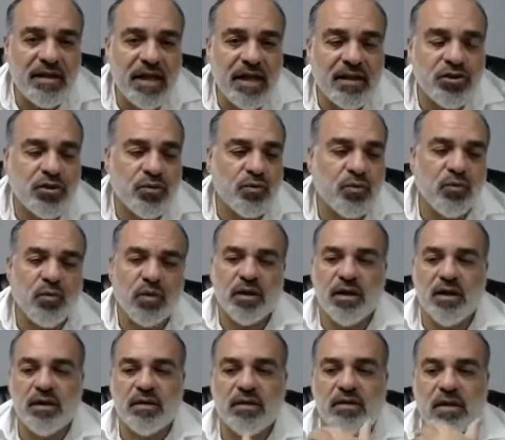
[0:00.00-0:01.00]
that you
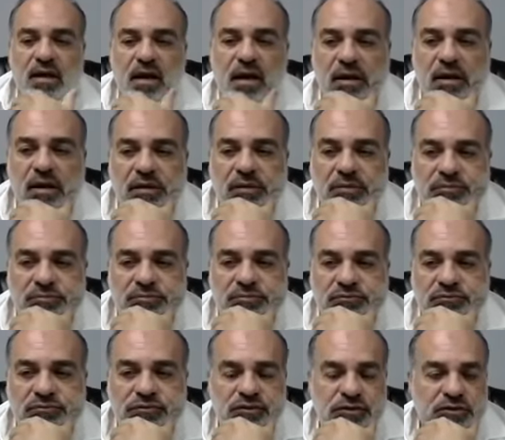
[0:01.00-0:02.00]
wanted
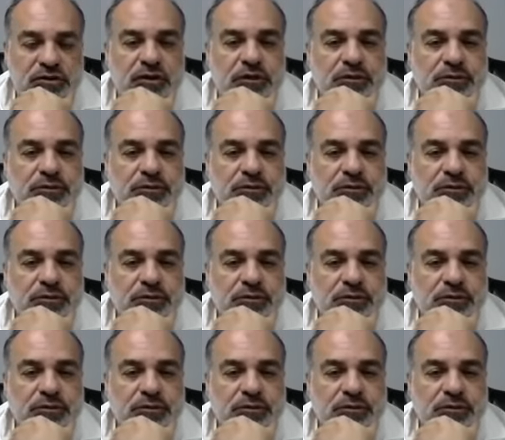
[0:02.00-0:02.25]
to know.